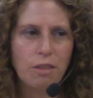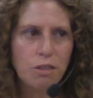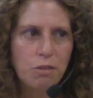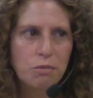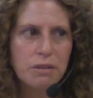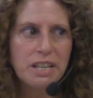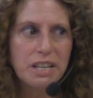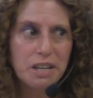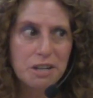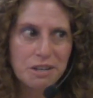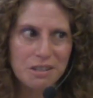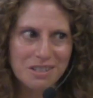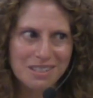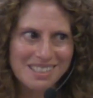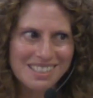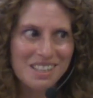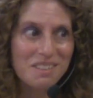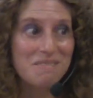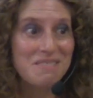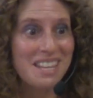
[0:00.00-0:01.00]
3
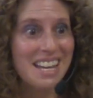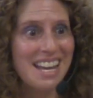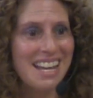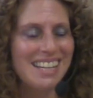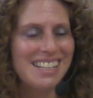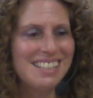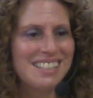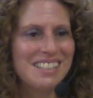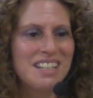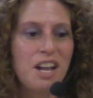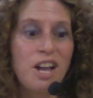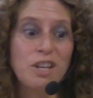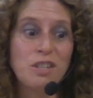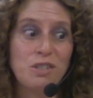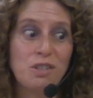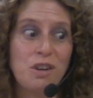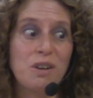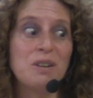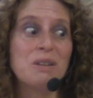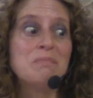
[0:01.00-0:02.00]
years of that, I
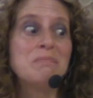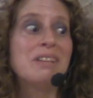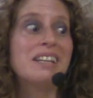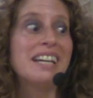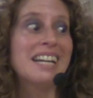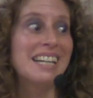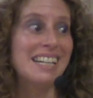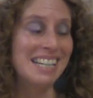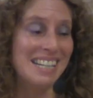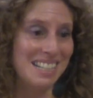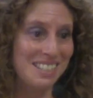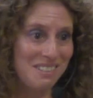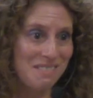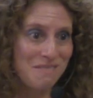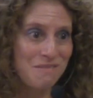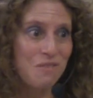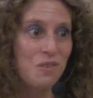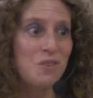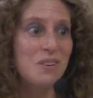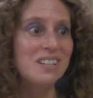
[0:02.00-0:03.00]
started planning
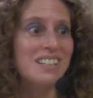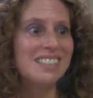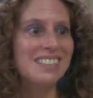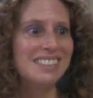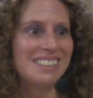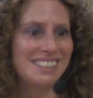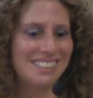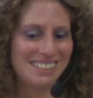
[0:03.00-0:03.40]
for